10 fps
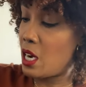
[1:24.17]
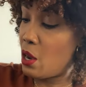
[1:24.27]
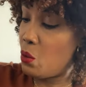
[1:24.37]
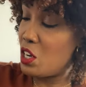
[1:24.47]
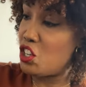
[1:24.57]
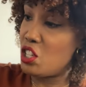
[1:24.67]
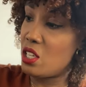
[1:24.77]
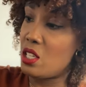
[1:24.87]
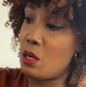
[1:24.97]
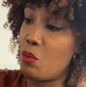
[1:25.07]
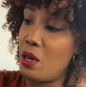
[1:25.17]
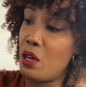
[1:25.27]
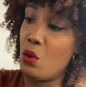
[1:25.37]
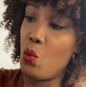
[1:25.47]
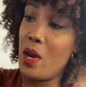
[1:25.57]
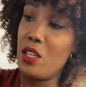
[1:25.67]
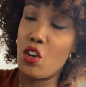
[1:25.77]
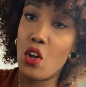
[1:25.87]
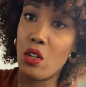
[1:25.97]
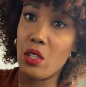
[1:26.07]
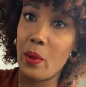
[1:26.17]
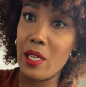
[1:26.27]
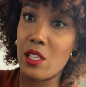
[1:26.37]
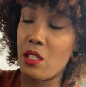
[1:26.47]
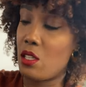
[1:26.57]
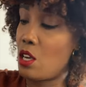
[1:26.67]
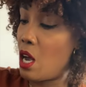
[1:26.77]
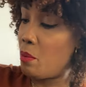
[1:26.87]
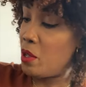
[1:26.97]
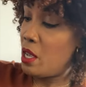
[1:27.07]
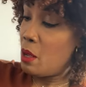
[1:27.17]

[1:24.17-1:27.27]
I wish the zipper went all the way to the top.